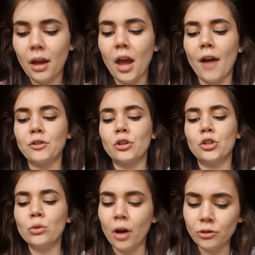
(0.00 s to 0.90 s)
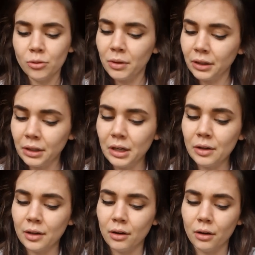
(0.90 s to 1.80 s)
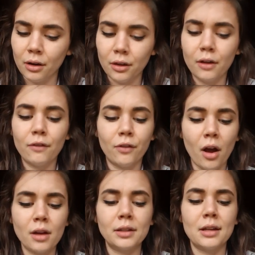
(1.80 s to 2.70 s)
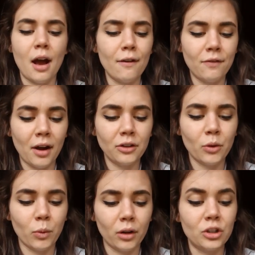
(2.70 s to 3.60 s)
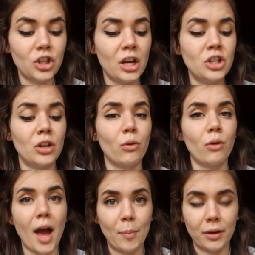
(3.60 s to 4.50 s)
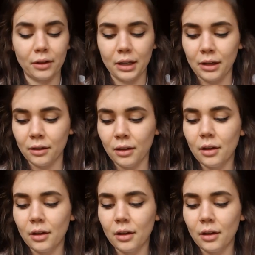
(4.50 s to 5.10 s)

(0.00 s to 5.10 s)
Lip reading: After 200 million years on Earth, frogs now find their world changing rapidly.